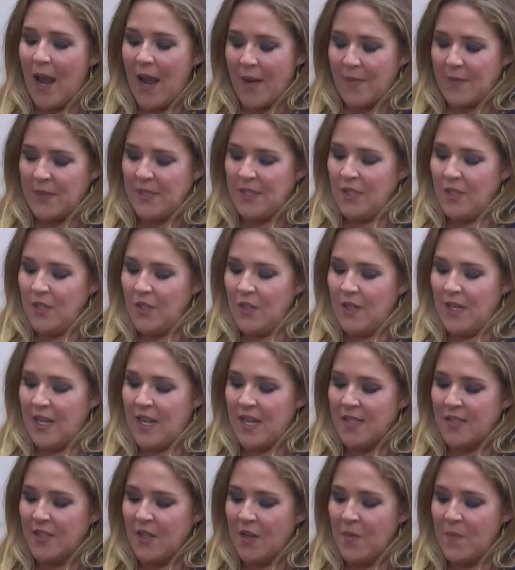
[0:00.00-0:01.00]
Well,
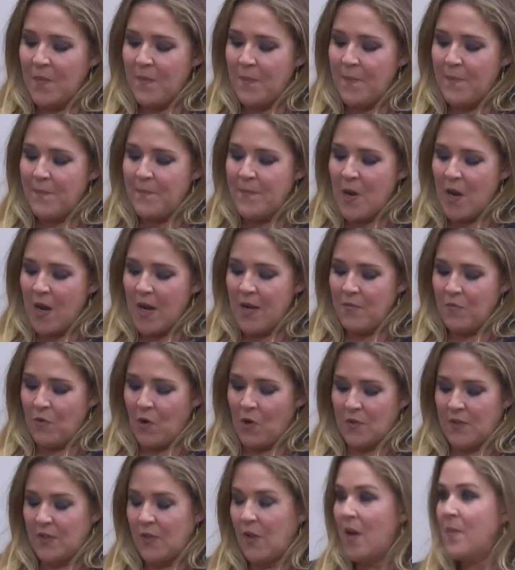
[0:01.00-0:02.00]
absolutely. So my
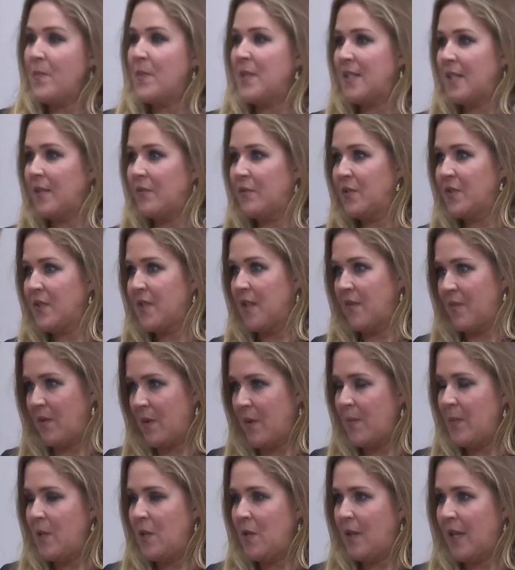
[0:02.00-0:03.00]
role, so I'm a civil
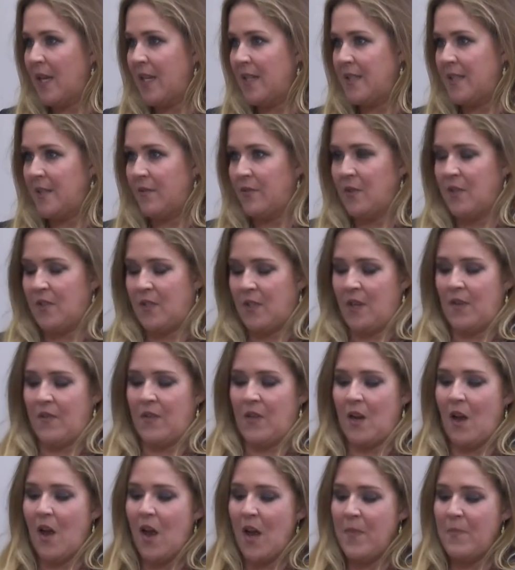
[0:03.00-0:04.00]
servant, I'm a UK civil
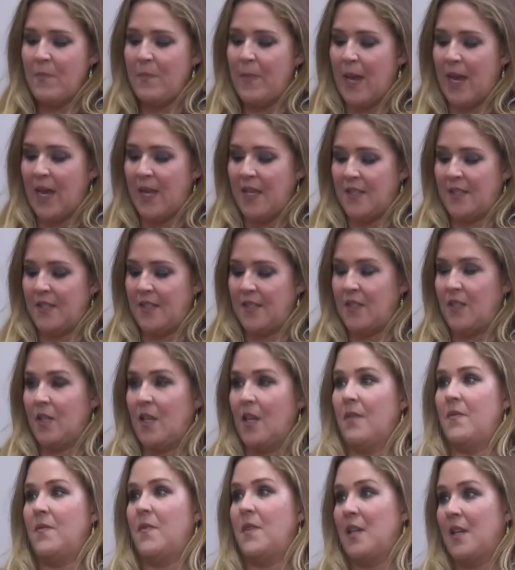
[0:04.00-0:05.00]
servant. I'm paid to
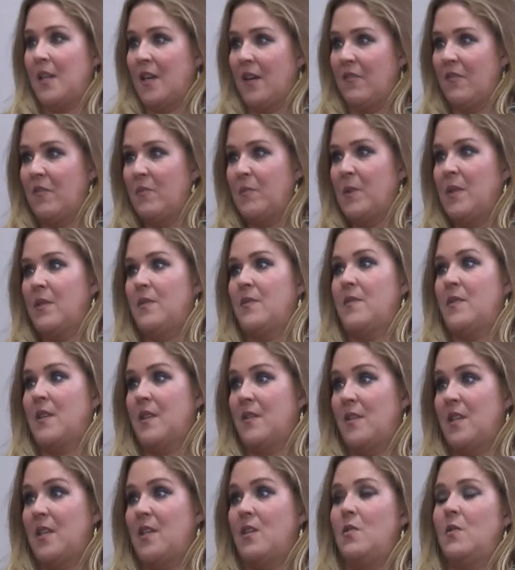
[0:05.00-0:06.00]
serve the government
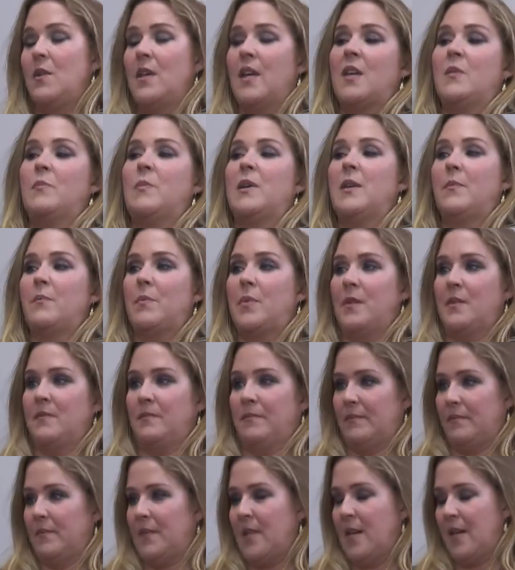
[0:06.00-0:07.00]
that the UK
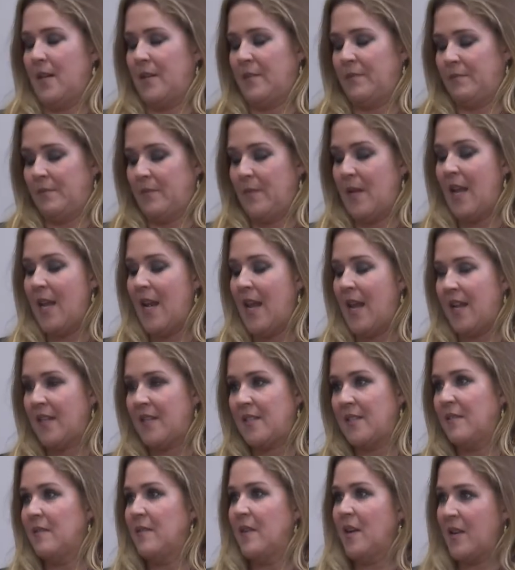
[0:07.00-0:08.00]
people
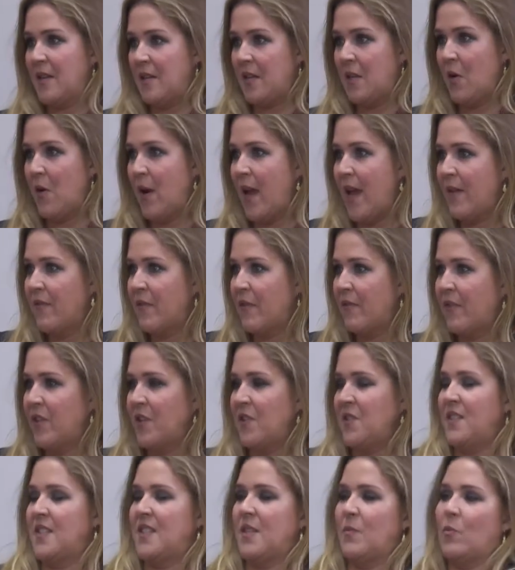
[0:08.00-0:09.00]
elect. You know, I have a
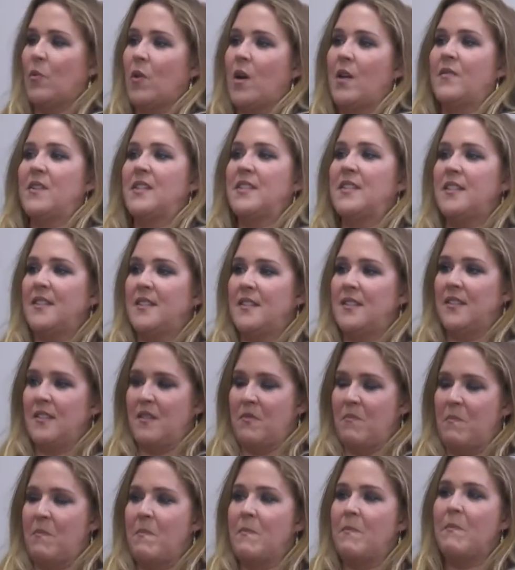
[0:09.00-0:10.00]
vote as a private
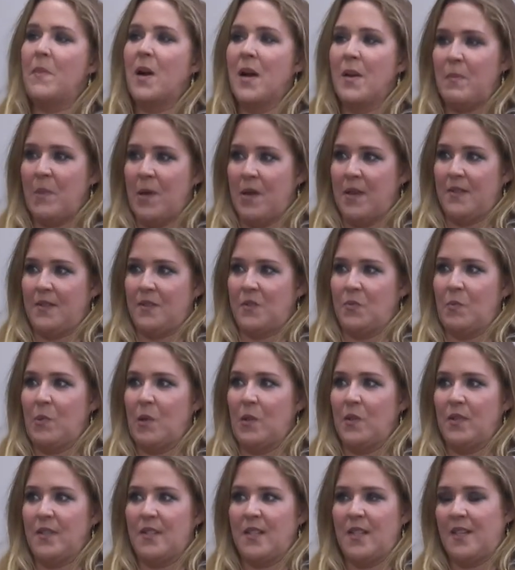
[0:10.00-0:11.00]
citizen. My personal
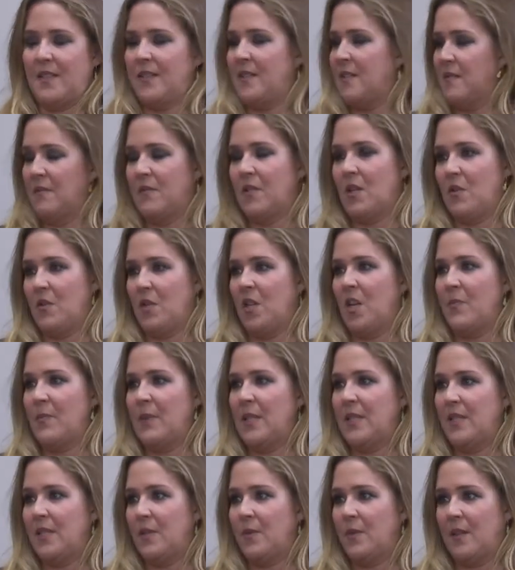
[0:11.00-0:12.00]
politics don't
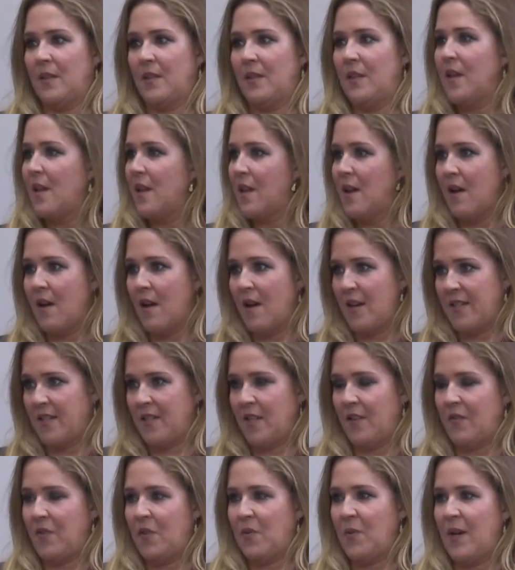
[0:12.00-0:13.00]
come into it. I
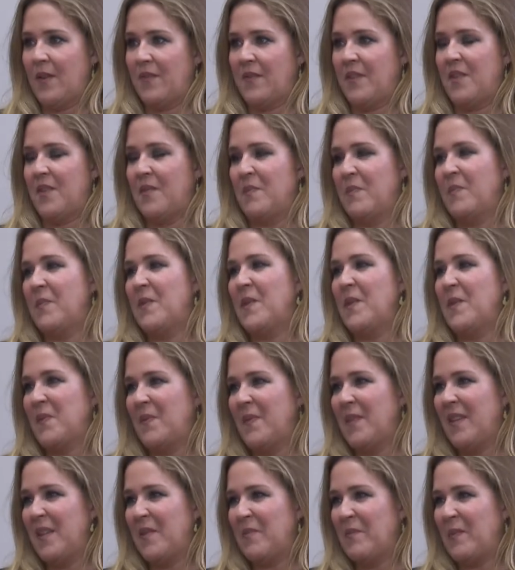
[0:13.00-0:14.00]
serve whoever the
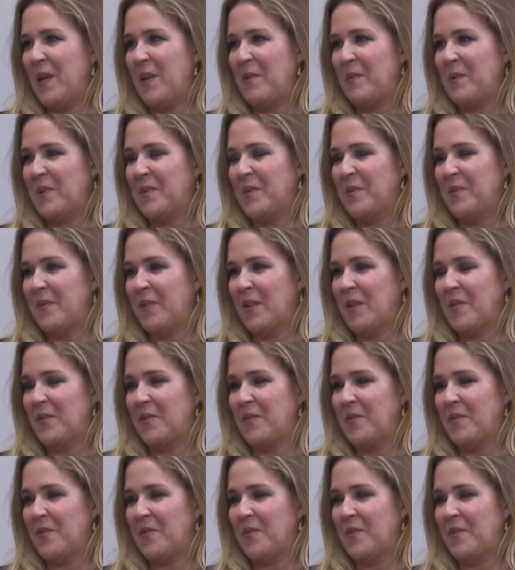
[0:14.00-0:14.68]
people vote